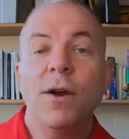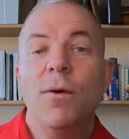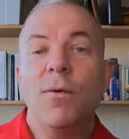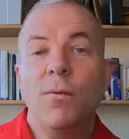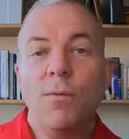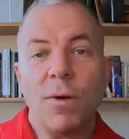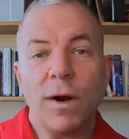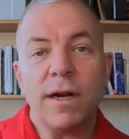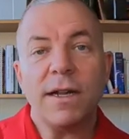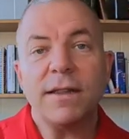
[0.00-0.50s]

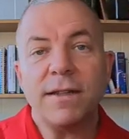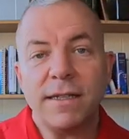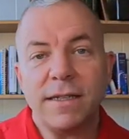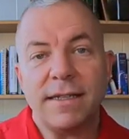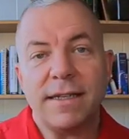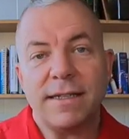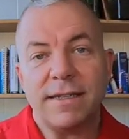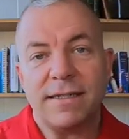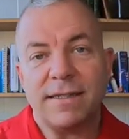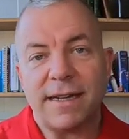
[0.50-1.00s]
One of
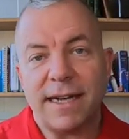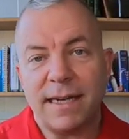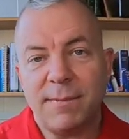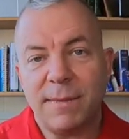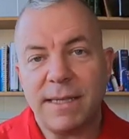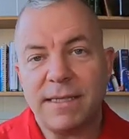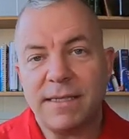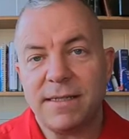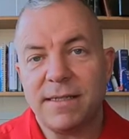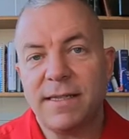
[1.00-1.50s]
the
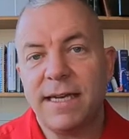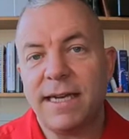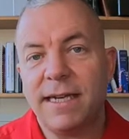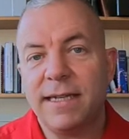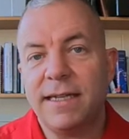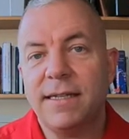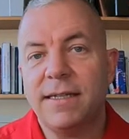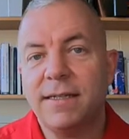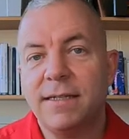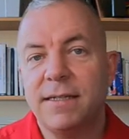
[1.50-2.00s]
assignments that
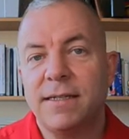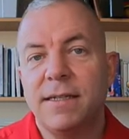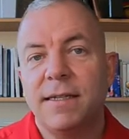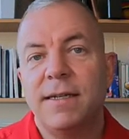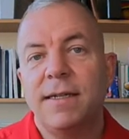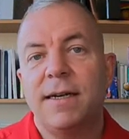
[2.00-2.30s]
is